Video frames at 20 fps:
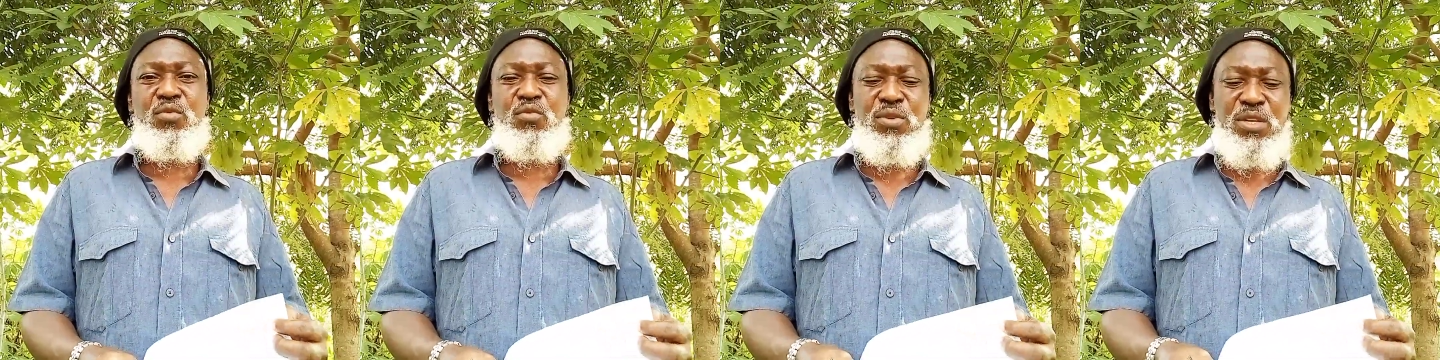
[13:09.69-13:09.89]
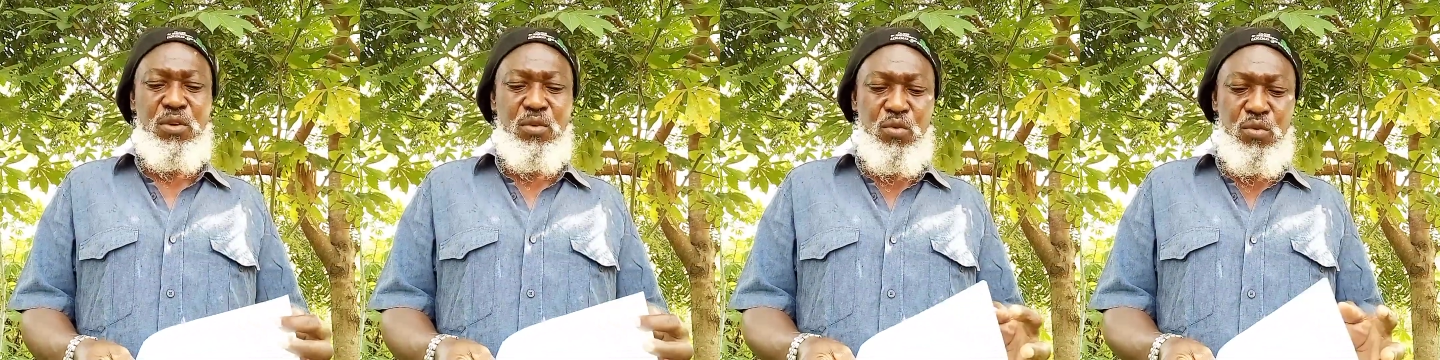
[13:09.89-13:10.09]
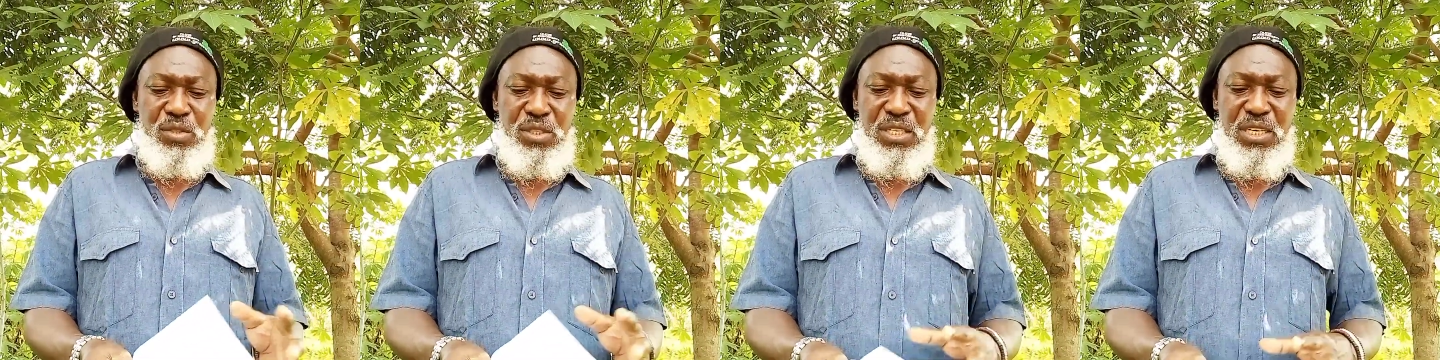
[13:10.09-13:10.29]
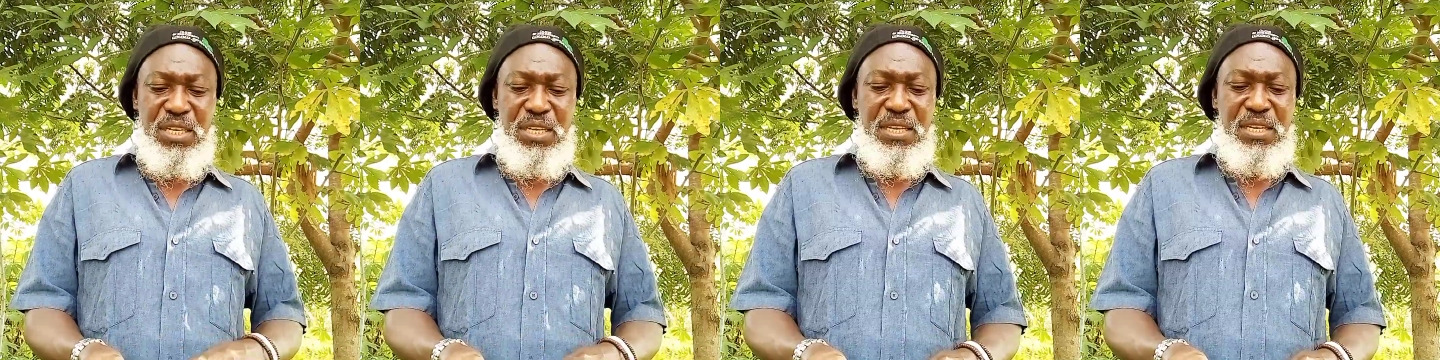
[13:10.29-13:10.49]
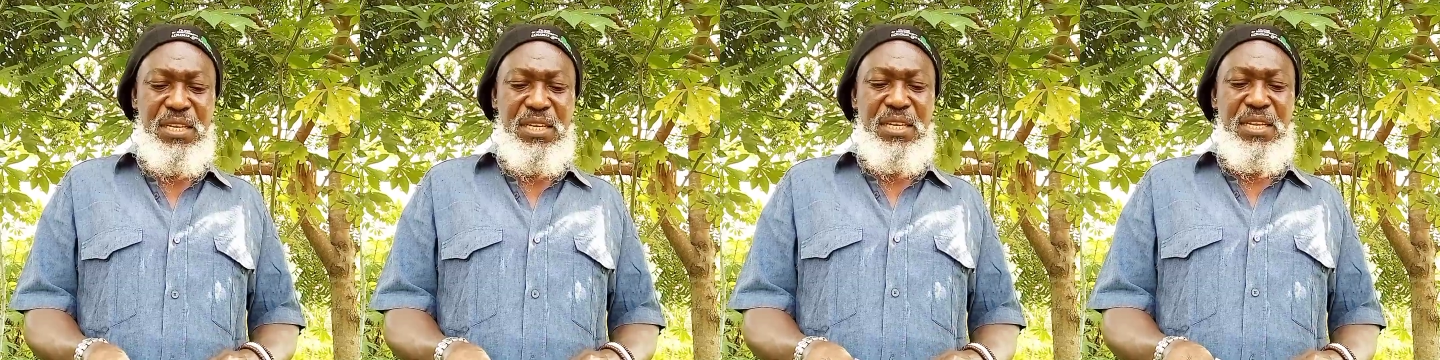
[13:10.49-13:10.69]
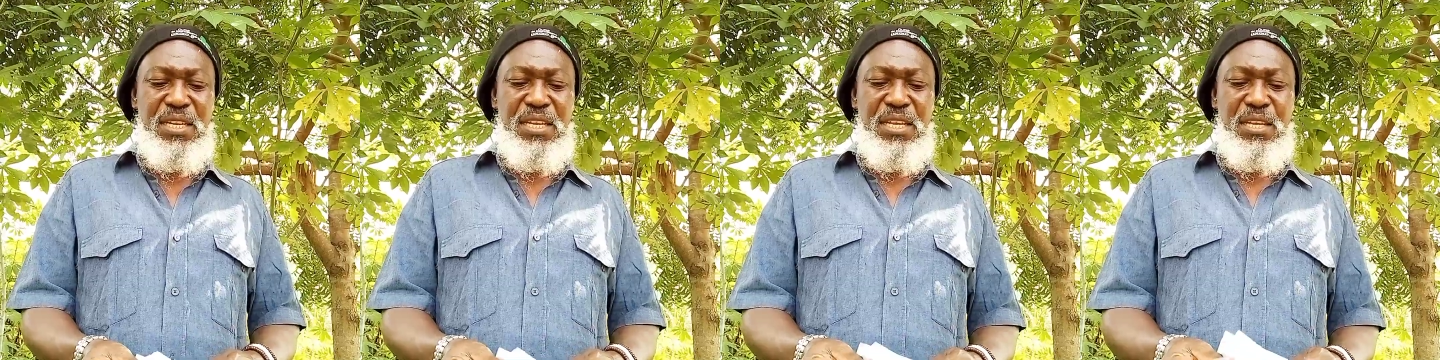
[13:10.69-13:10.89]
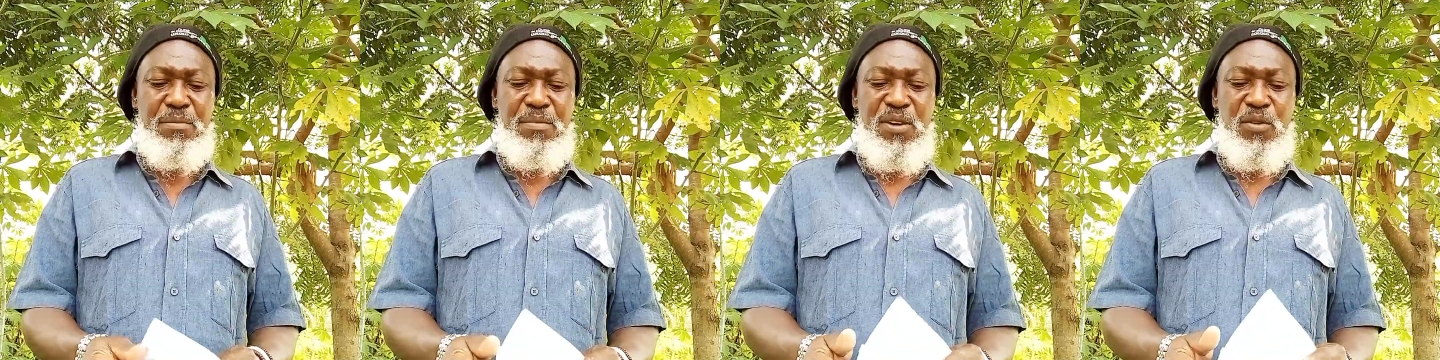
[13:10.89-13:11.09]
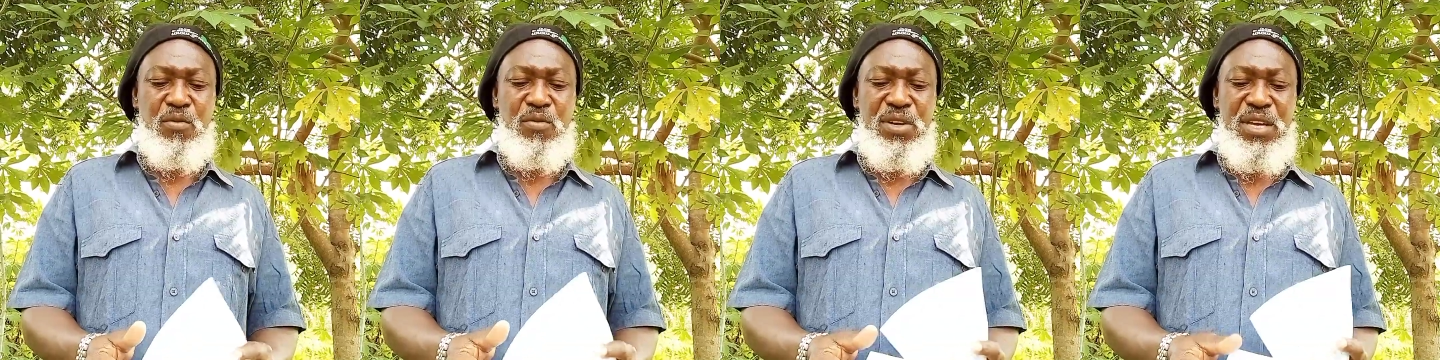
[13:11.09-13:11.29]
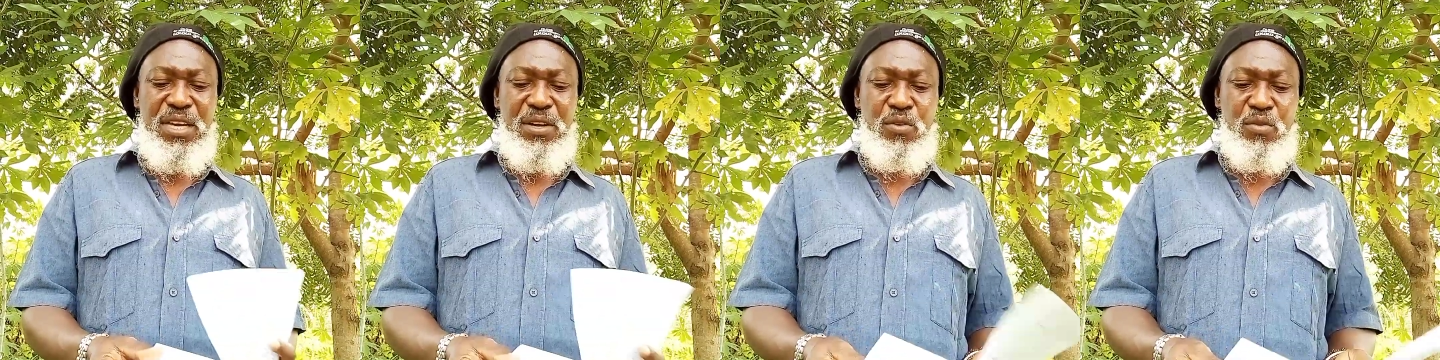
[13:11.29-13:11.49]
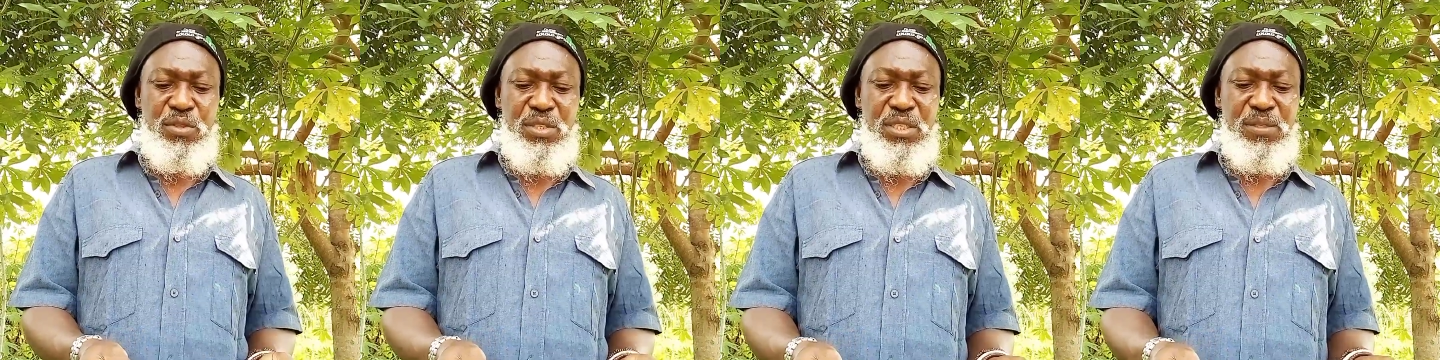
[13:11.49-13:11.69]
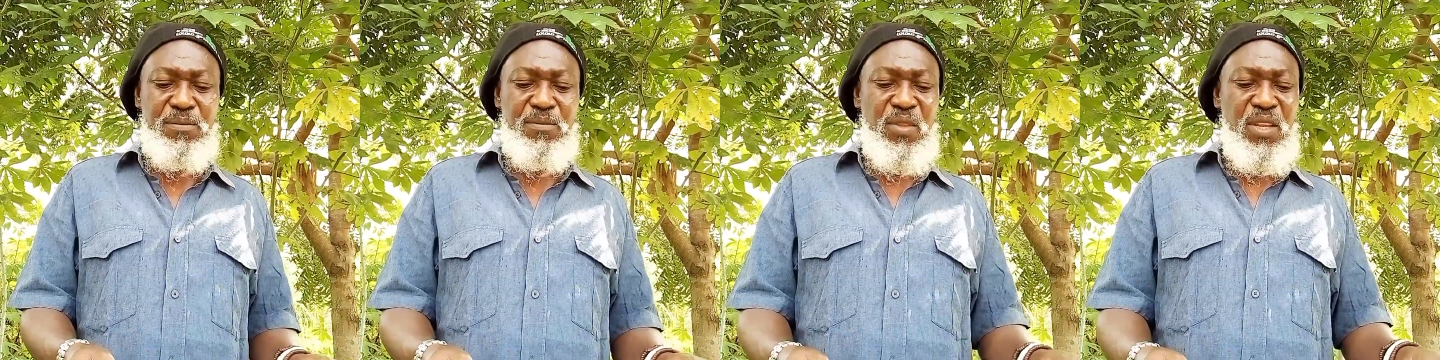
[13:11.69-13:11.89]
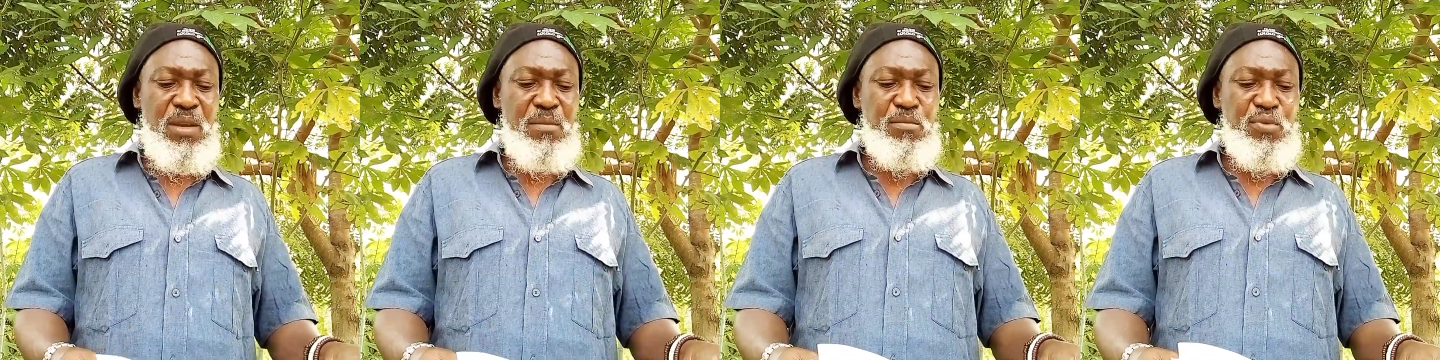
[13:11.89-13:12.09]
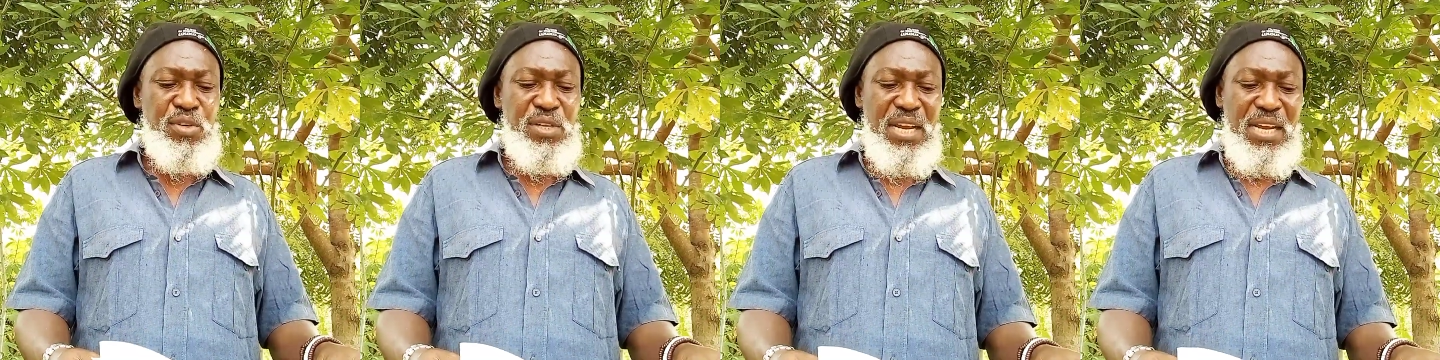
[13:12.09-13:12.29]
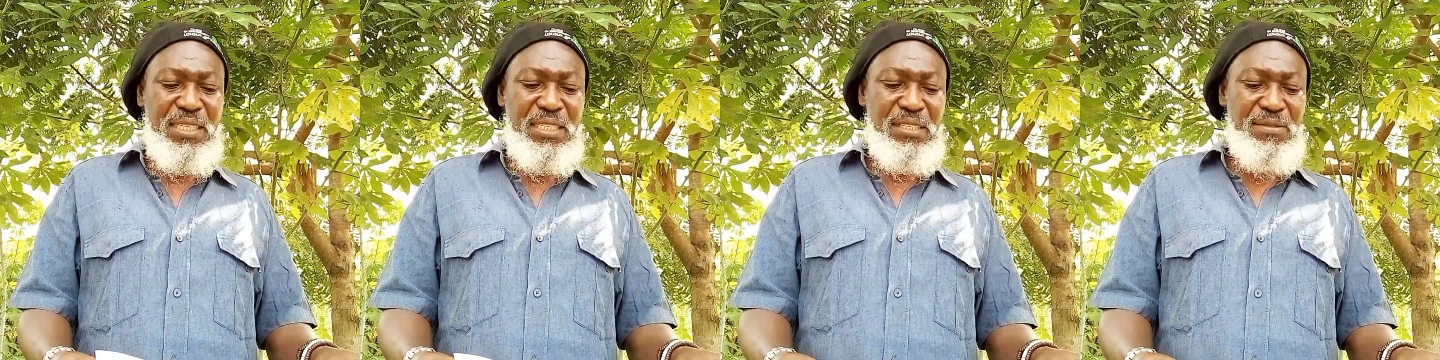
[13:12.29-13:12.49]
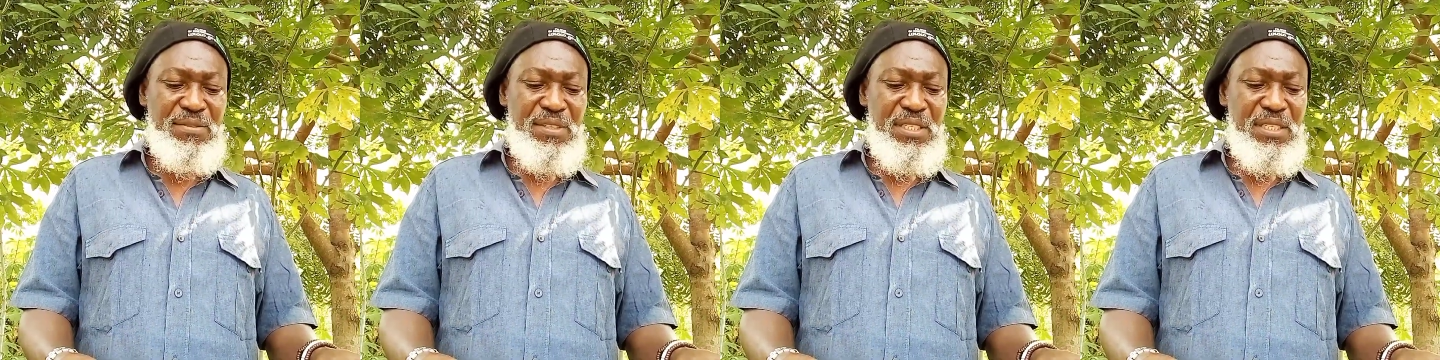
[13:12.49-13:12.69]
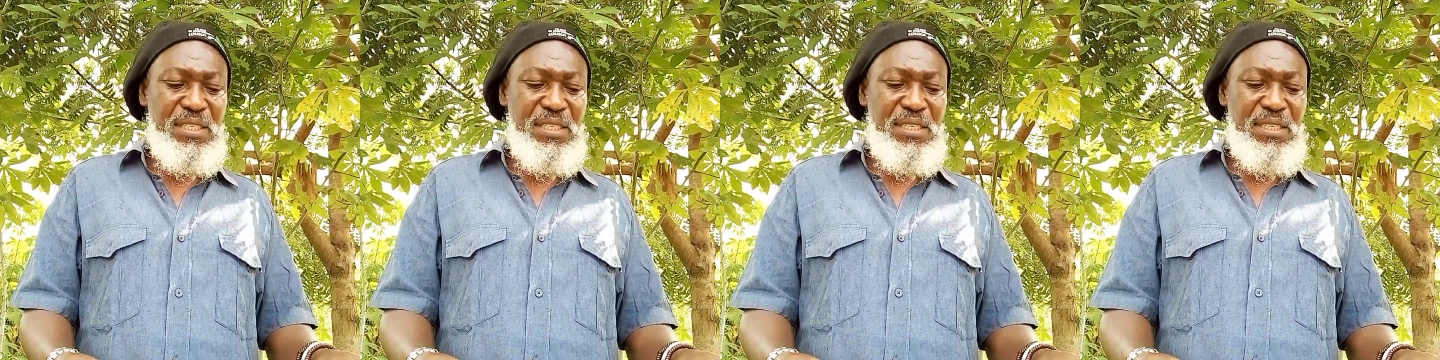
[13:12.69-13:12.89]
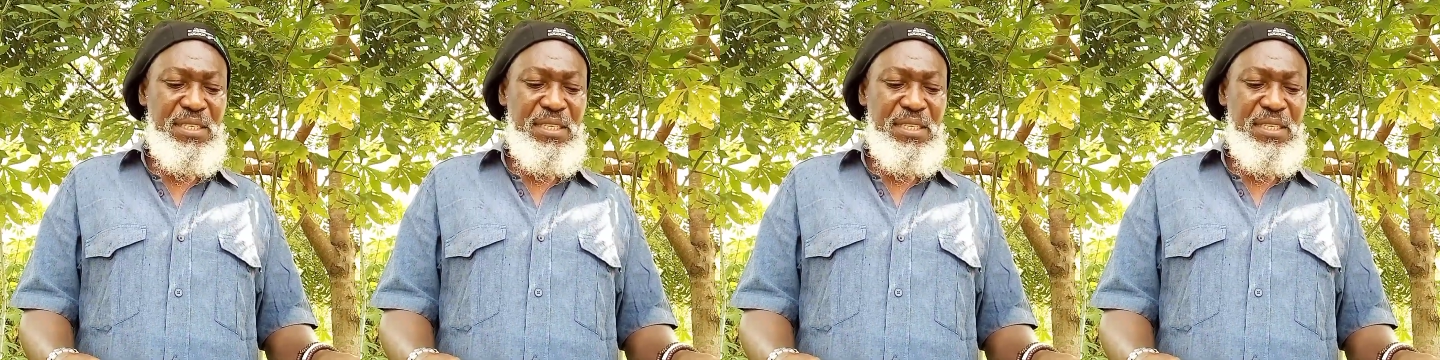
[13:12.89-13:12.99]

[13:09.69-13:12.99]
We are losing labor. We are losing productivity.